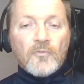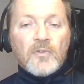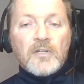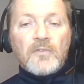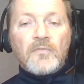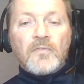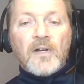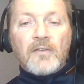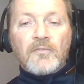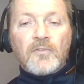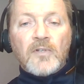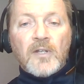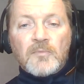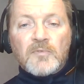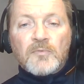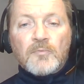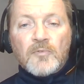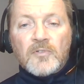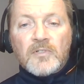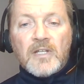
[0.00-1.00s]
to five
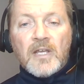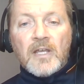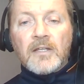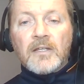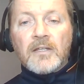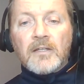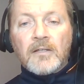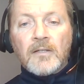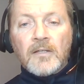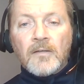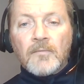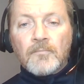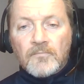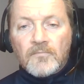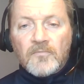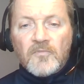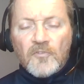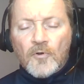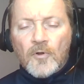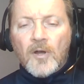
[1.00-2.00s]
grams per day
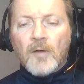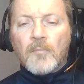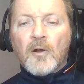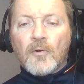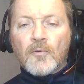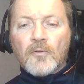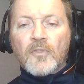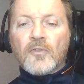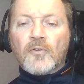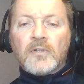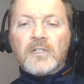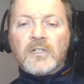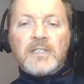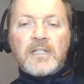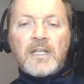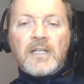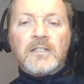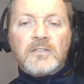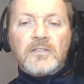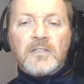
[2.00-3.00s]
for about 30
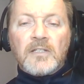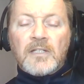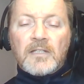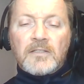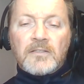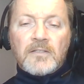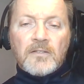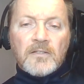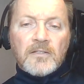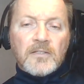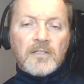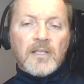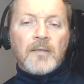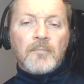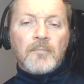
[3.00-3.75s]
days to get to the same